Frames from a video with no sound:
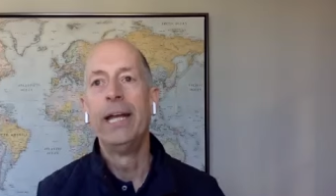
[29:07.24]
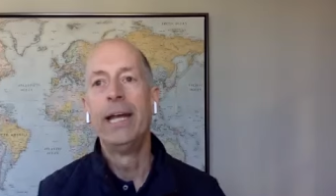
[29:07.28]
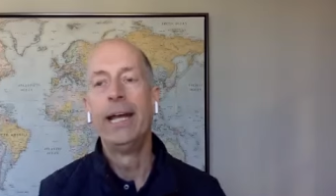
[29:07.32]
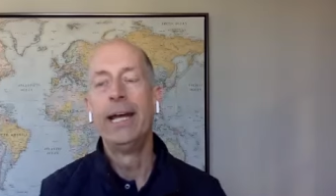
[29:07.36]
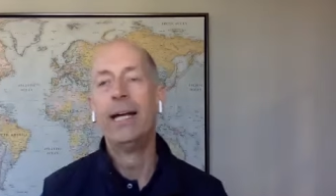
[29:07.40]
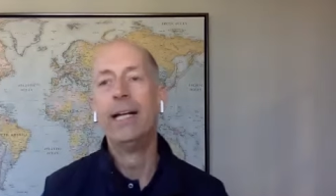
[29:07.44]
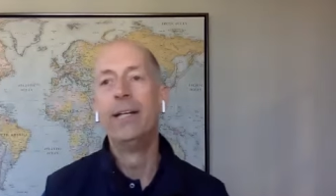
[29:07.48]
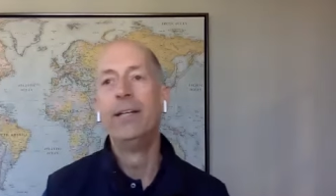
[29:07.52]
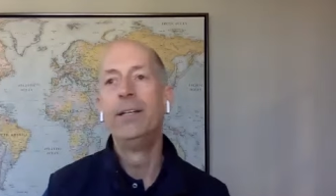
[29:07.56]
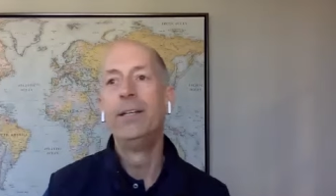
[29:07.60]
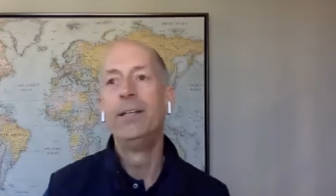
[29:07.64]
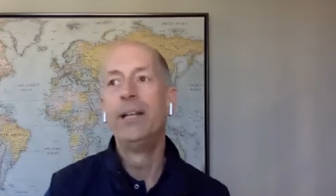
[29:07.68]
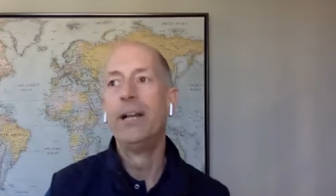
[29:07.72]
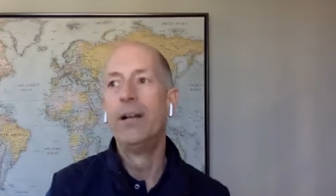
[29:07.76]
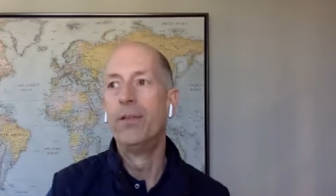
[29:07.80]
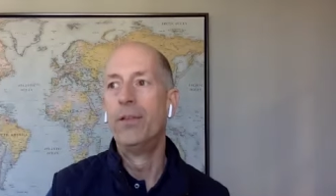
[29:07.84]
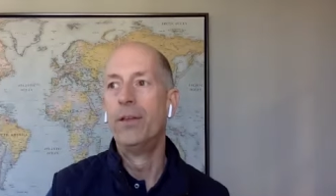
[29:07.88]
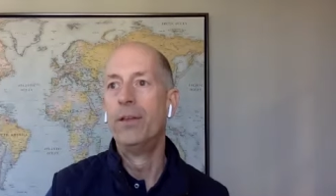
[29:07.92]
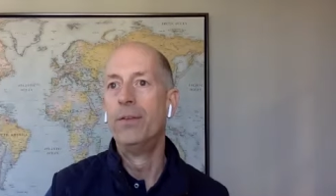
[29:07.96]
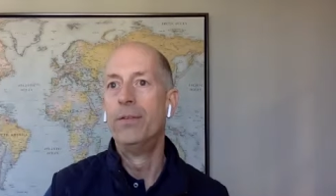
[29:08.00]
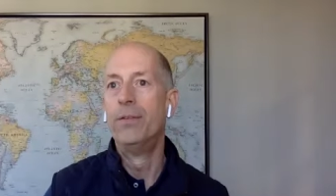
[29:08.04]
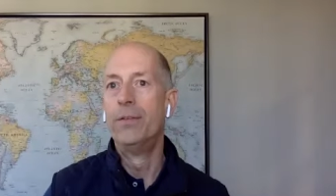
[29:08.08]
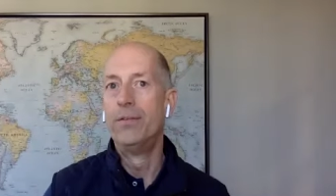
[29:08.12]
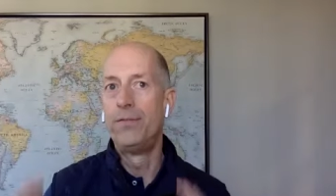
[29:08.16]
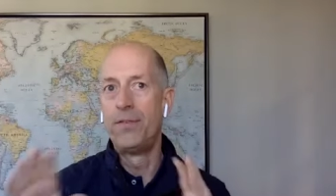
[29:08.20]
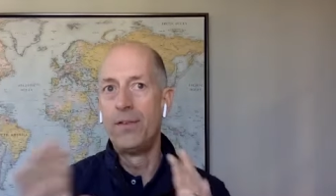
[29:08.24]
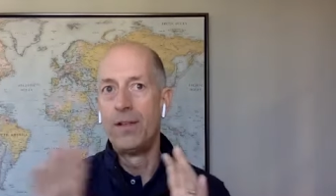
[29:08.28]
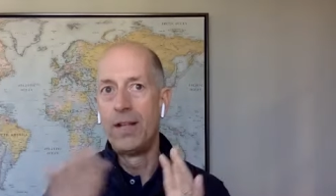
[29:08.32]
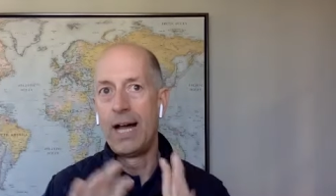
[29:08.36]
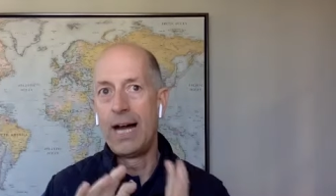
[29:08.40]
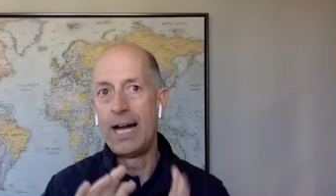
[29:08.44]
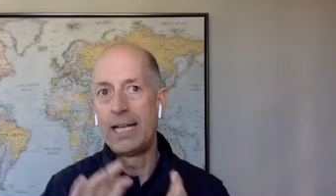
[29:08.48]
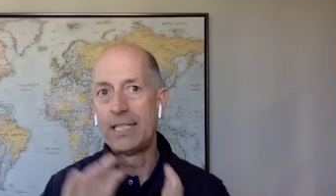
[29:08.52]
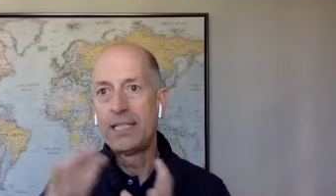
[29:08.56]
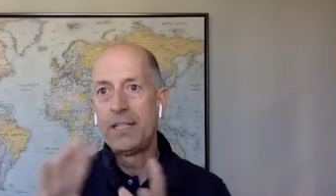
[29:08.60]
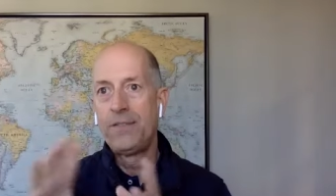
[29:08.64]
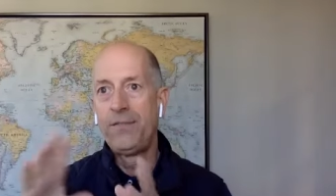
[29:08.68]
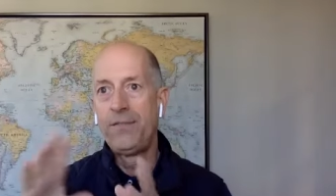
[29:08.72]
And you know, the, the
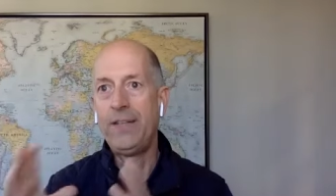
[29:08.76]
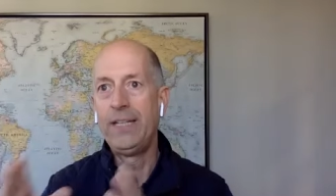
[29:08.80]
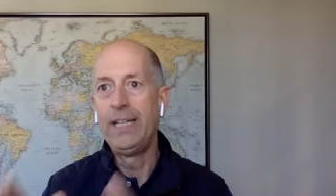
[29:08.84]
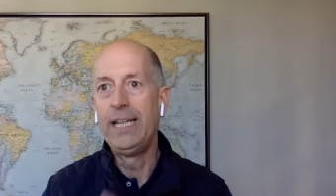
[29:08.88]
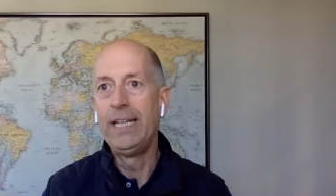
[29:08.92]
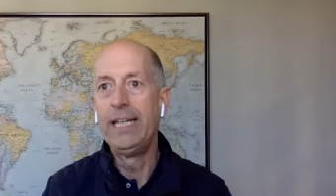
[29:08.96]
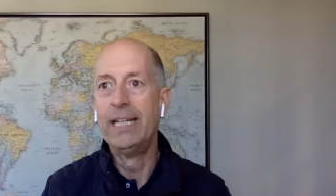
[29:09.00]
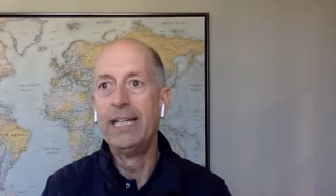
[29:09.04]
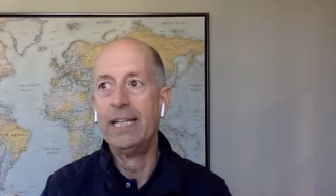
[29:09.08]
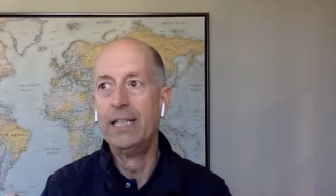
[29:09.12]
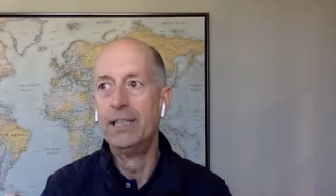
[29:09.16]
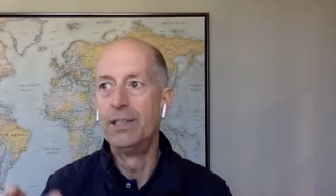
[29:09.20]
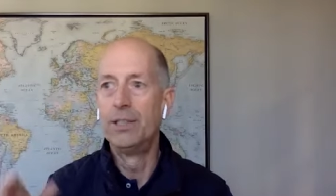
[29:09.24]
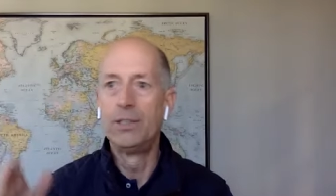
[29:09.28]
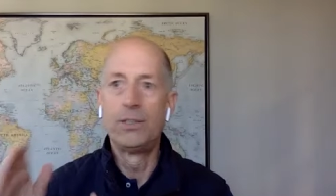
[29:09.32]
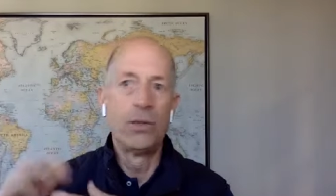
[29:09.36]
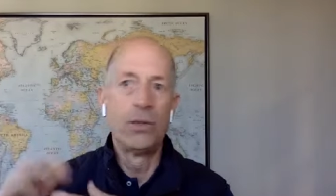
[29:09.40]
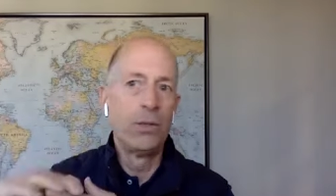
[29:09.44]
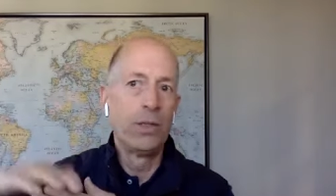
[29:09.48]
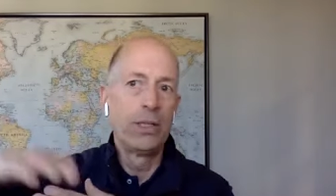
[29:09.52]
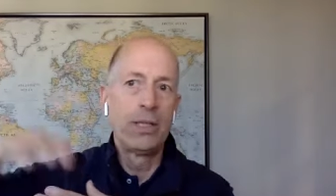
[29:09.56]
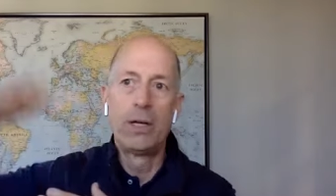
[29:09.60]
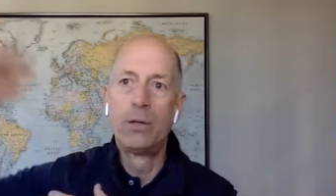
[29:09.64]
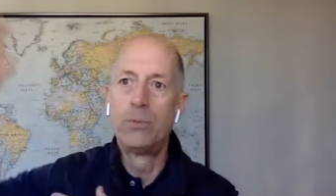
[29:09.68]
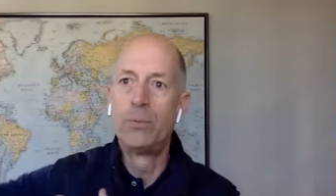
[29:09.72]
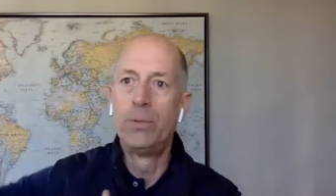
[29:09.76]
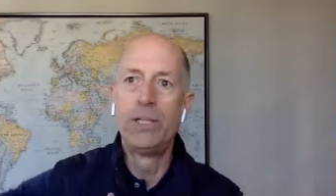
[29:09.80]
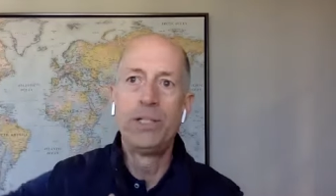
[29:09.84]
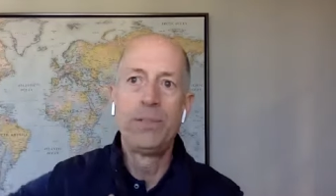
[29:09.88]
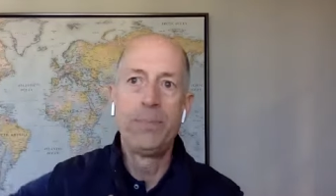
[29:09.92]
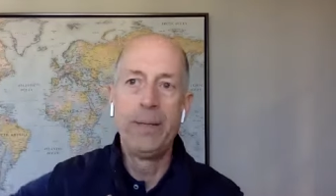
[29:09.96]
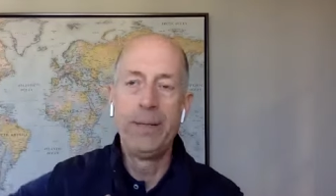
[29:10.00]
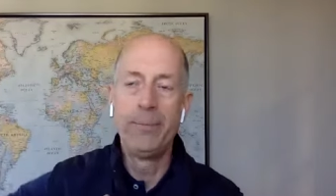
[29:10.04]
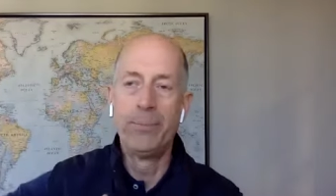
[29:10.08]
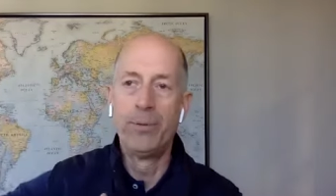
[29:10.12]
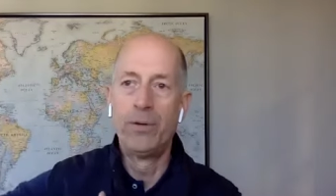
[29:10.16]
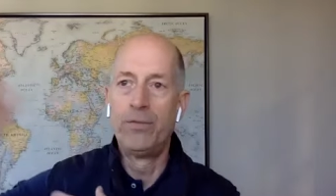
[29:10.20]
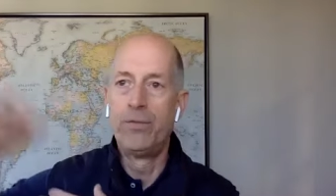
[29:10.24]
philosophy is it's only on rich
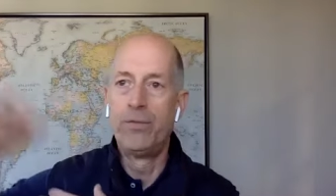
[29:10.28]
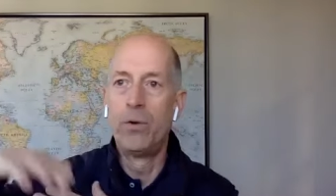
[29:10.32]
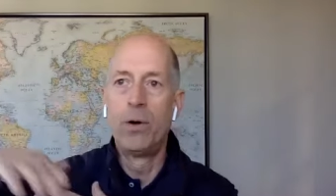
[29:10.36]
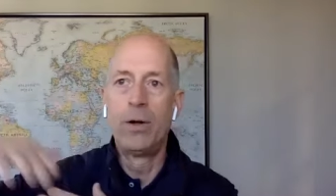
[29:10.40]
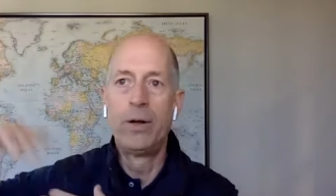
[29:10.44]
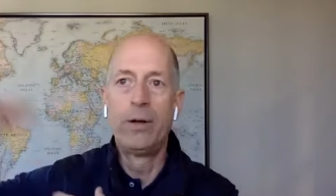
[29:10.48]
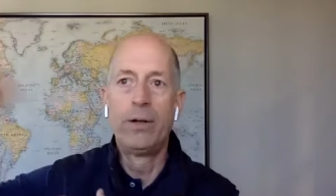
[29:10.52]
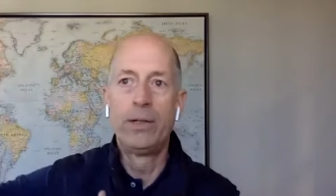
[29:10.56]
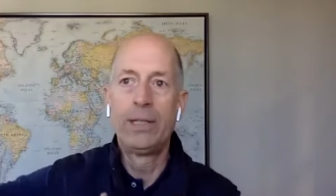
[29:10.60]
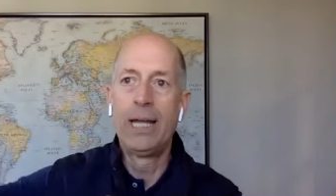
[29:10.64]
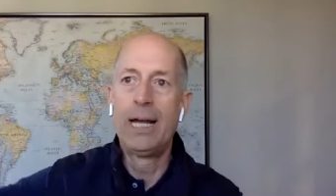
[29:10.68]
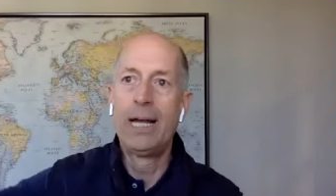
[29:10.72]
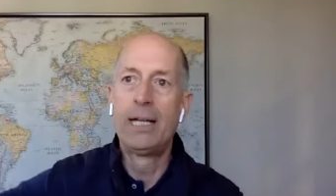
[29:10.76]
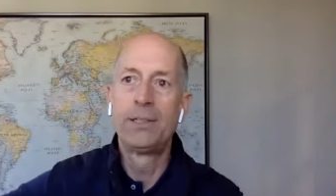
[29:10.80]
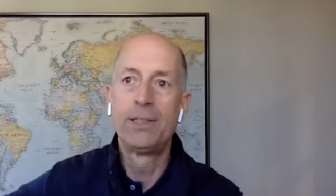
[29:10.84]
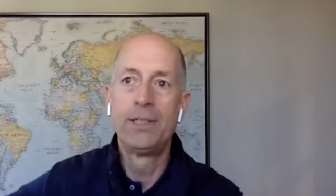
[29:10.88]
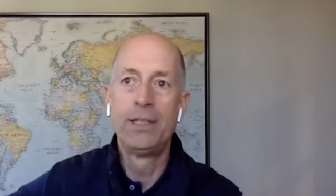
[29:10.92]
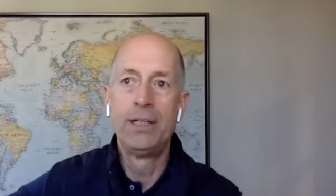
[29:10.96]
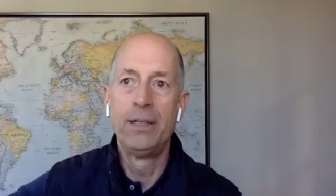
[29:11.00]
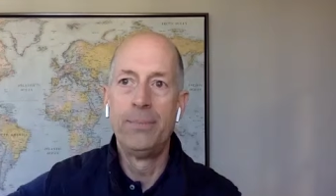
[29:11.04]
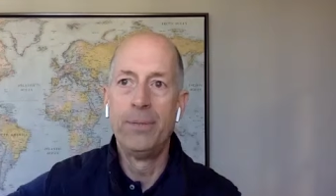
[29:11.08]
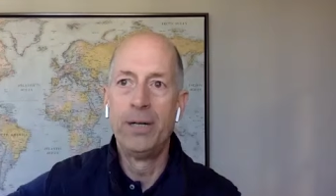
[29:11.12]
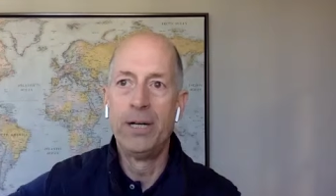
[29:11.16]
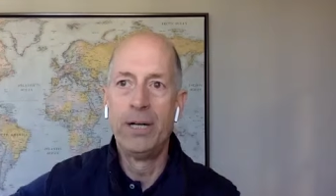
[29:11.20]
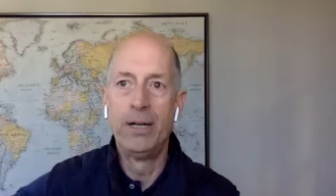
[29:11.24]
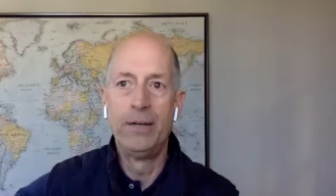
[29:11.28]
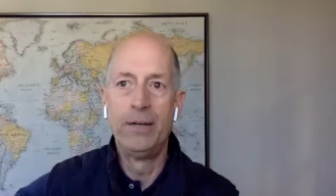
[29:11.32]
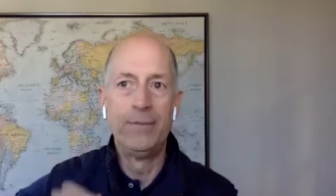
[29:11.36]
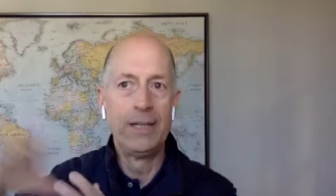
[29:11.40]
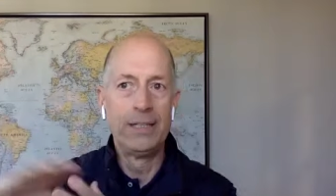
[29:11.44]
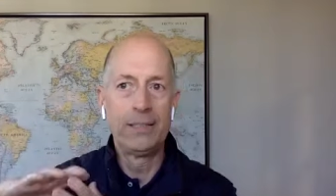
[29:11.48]
people, 400,000 and above.